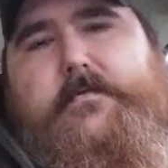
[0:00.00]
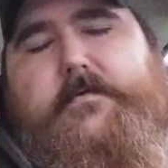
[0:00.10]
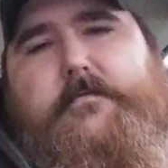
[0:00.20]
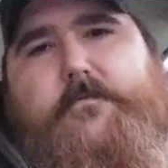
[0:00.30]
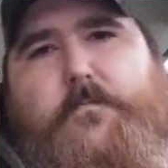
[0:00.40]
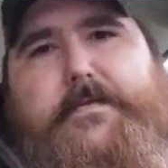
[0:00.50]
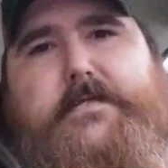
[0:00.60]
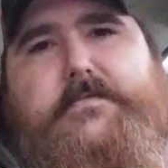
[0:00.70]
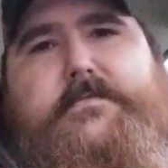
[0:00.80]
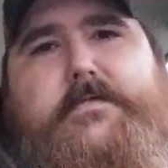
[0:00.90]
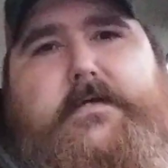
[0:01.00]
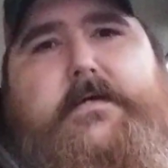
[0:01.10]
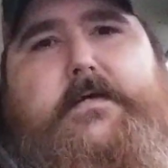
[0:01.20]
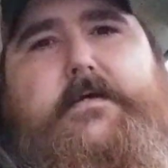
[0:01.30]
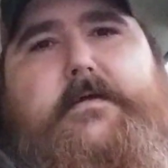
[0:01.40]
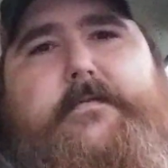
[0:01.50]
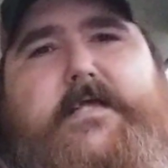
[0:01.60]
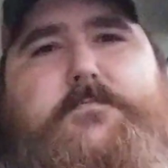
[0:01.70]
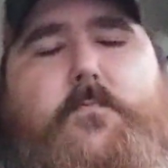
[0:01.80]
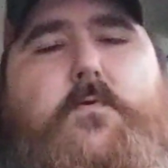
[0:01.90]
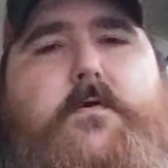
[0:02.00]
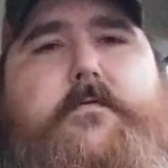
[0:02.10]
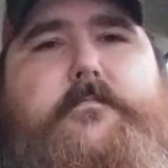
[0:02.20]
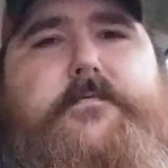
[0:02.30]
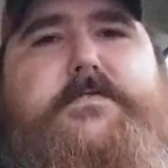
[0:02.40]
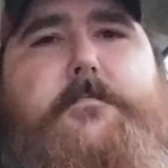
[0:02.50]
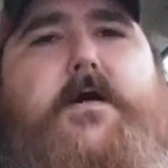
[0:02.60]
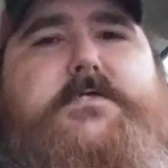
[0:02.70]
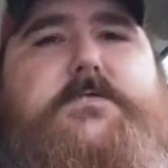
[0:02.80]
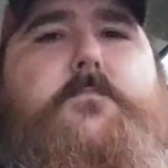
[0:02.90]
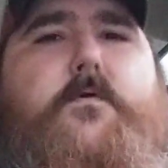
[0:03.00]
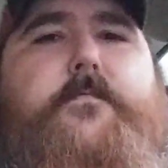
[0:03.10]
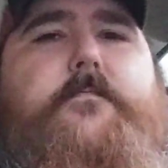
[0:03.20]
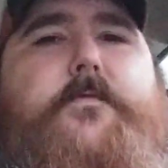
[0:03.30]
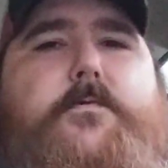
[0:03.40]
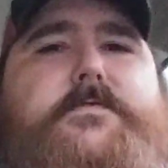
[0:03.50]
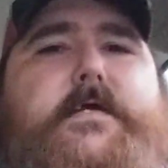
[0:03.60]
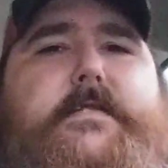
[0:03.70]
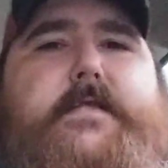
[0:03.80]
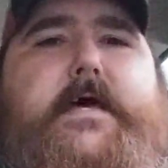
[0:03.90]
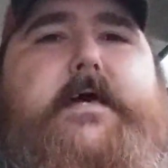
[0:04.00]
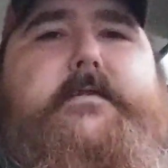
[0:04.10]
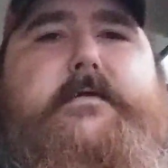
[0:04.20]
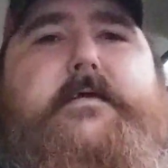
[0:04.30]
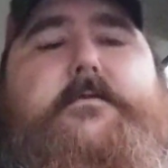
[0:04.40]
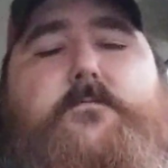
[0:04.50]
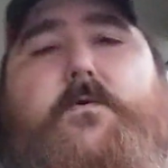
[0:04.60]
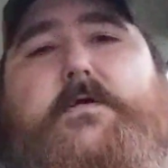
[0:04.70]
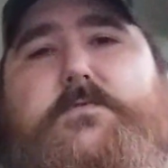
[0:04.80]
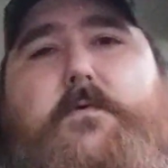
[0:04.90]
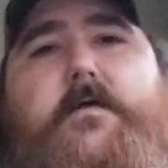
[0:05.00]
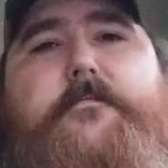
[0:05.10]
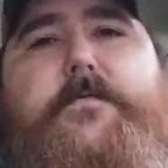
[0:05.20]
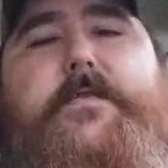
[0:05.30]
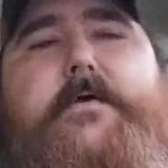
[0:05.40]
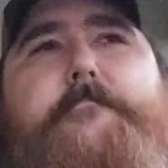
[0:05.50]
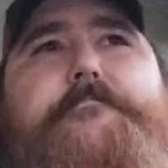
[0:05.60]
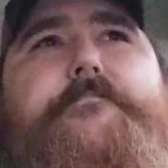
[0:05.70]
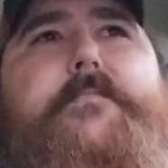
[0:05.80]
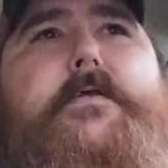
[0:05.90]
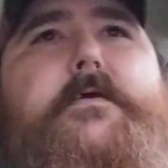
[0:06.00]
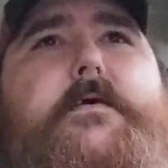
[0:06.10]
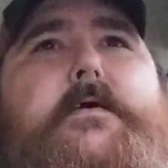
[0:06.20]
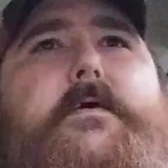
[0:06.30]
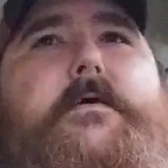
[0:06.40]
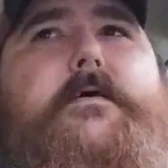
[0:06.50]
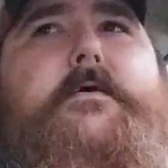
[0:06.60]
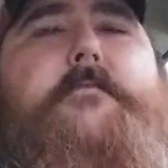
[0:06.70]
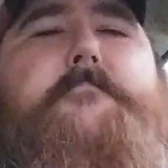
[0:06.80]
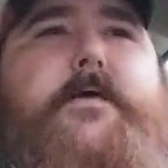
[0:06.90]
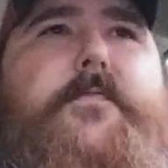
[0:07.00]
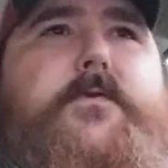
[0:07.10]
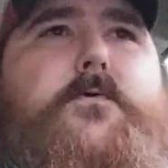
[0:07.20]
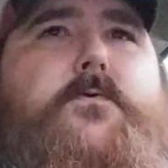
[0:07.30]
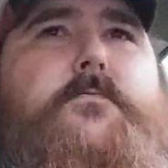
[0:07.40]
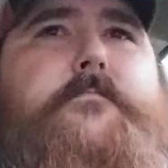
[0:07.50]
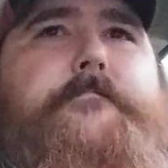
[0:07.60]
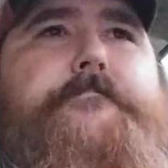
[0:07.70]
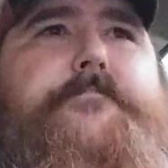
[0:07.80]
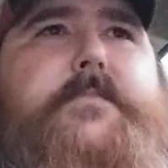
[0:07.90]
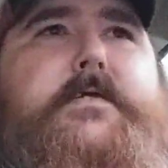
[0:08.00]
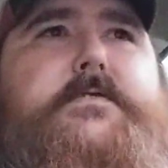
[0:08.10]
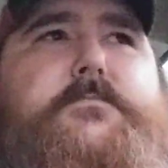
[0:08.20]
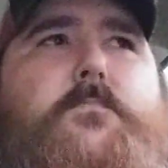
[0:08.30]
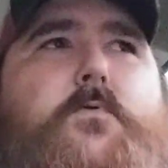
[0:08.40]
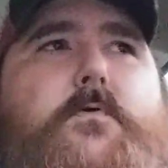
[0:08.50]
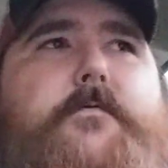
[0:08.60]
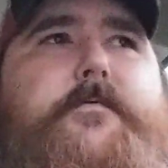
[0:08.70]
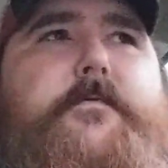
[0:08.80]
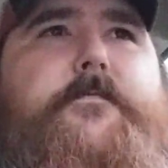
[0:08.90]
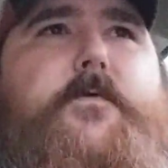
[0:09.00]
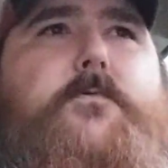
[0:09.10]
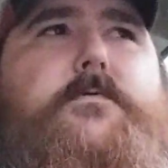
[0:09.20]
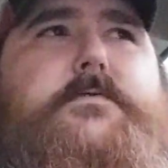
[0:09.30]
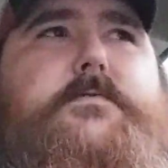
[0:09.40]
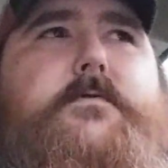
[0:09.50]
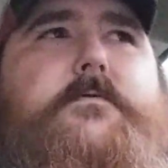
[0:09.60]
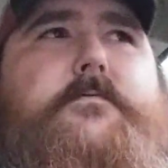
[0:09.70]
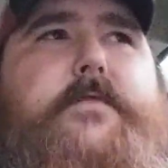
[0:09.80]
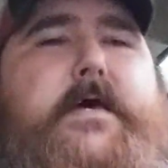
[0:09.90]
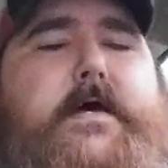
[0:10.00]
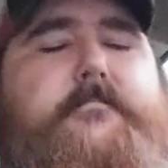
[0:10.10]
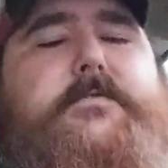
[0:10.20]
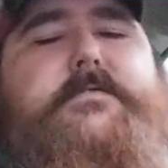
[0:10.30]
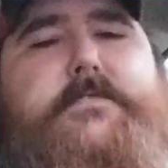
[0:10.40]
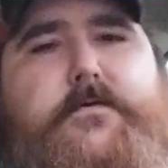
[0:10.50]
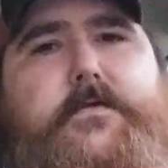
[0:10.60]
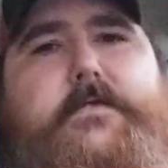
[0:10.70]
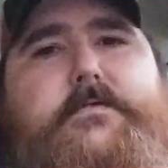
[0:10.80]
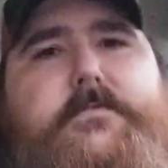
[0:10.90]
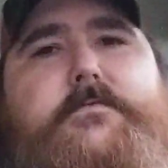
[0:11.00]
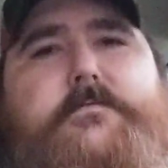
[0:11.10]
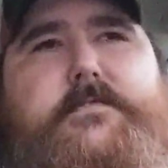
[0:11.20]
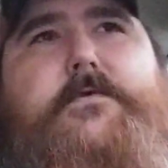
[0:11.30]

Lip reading: opiates. That's more Suboxone is more for folks like that, and it works well for them. Methadone is more for folks that have a serious